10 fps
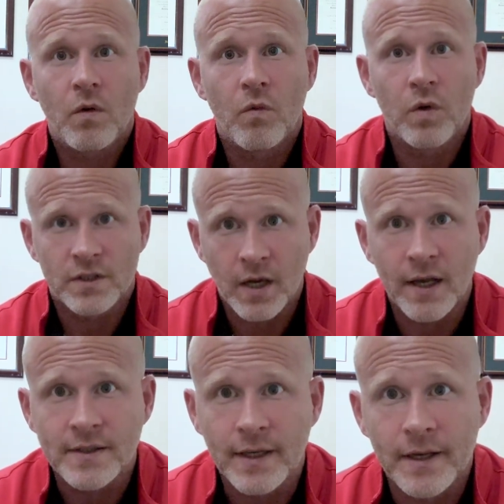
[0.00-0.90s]
what's
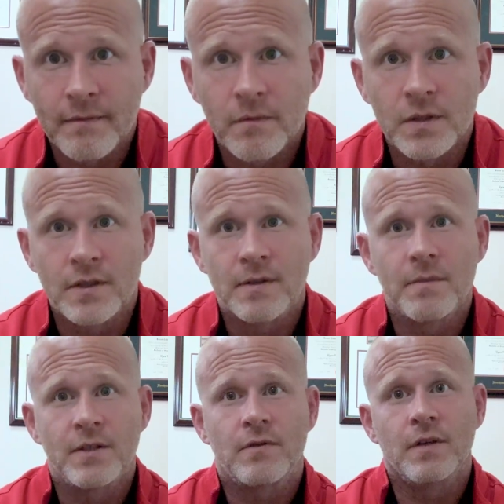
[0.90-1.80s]
causing it, which is a
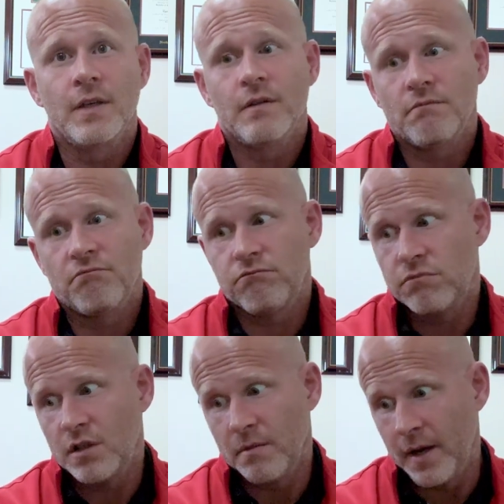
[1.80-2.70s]
mystery
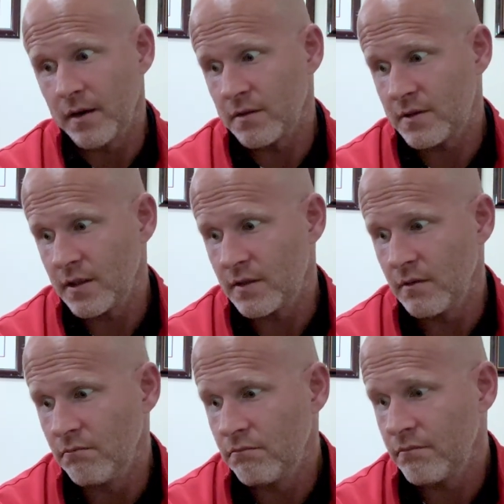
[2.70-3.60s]
to the medical
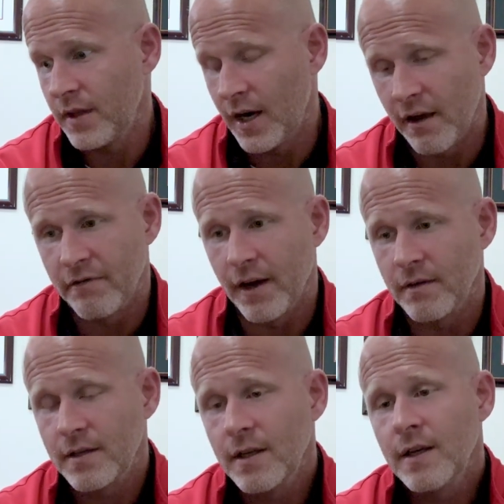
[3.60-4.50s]
system that I found.